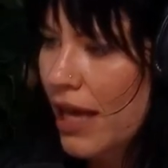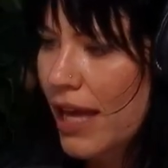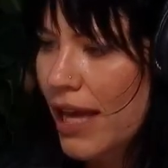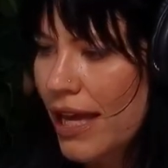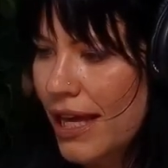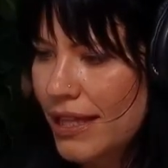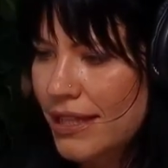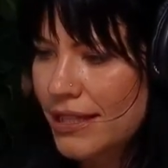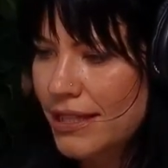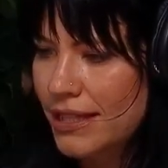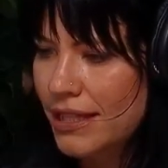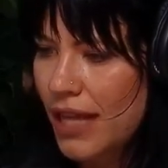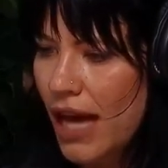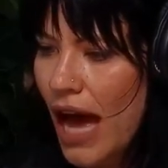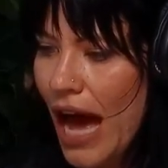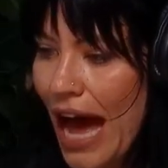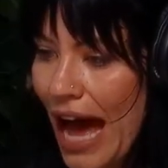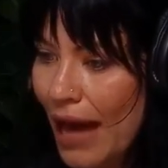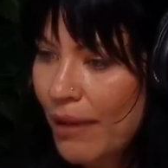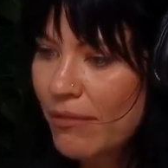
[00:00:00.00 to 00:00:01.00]
It's
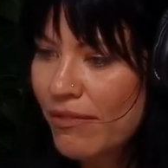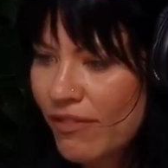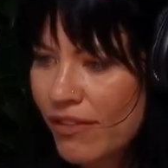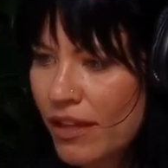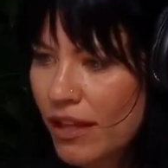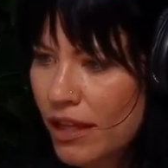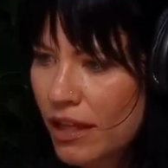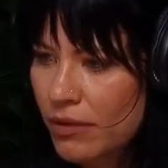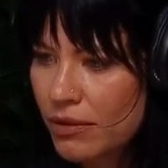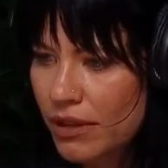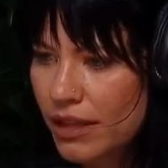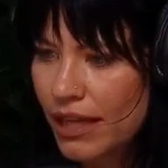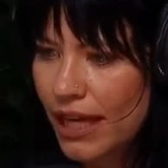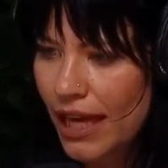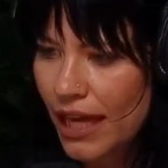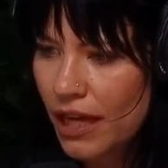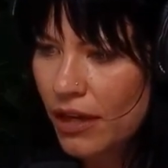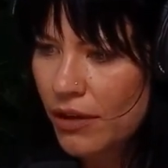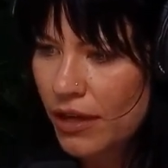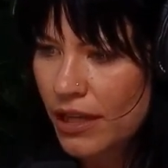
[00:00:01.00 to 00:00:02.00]
I'm feeling really
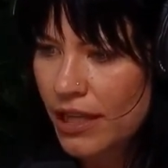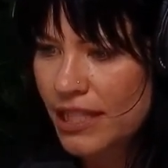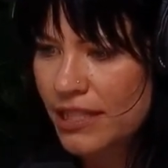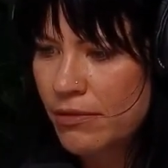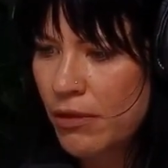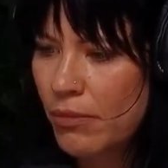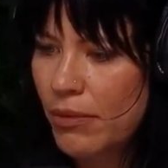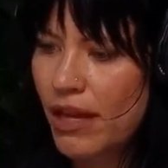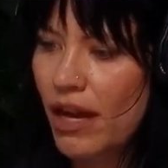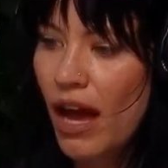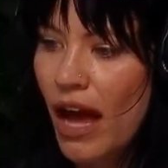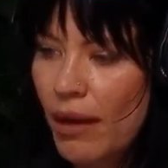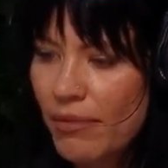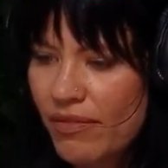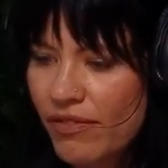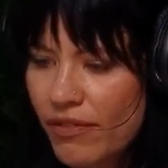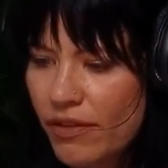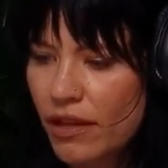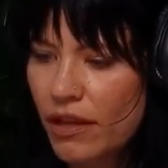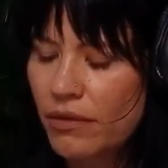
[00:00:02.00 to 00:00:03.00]
angry in this moment. I'm
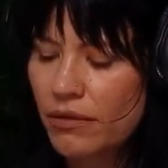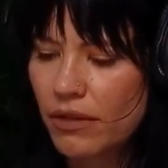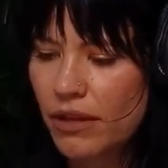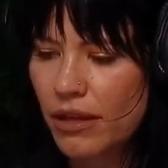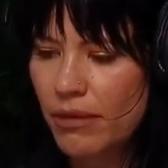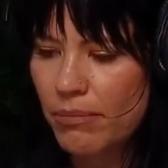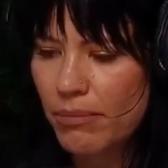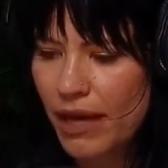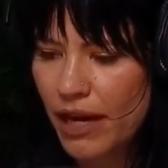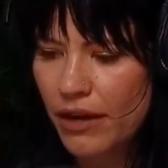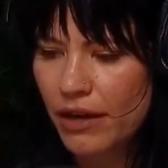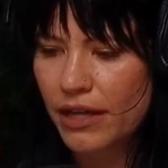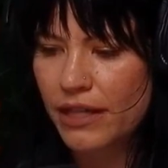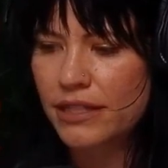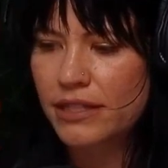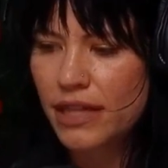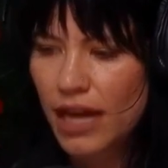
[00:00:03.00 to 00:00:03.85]
feeling really embarrassed.